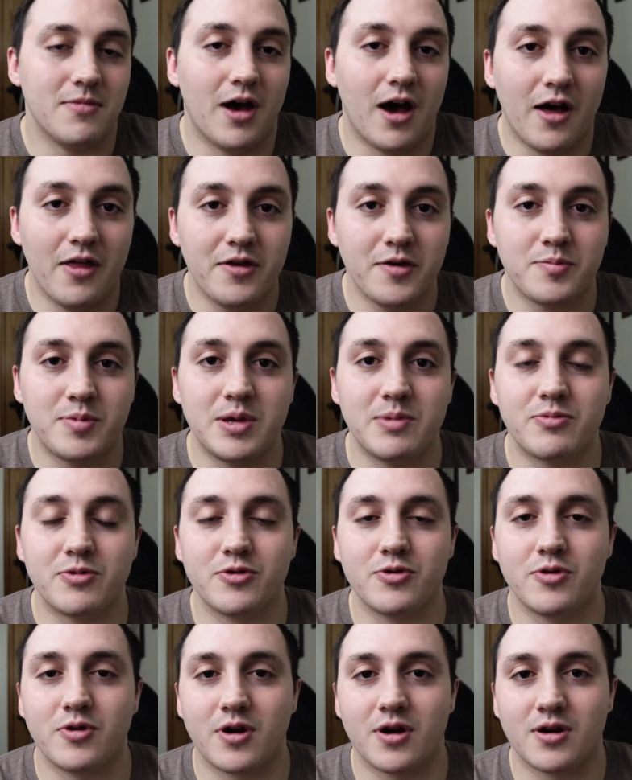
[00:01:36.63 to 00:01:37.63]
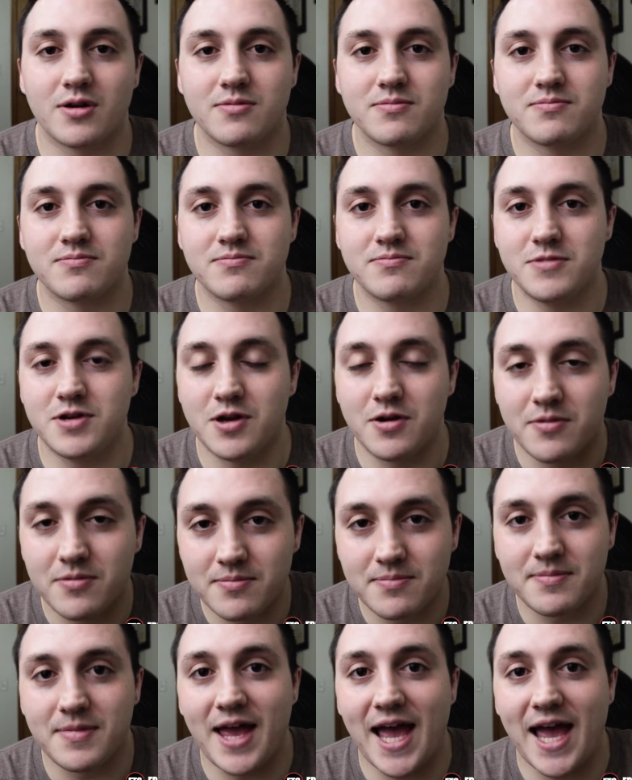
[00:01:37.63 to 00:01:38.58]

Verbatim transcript: other people who are, you know,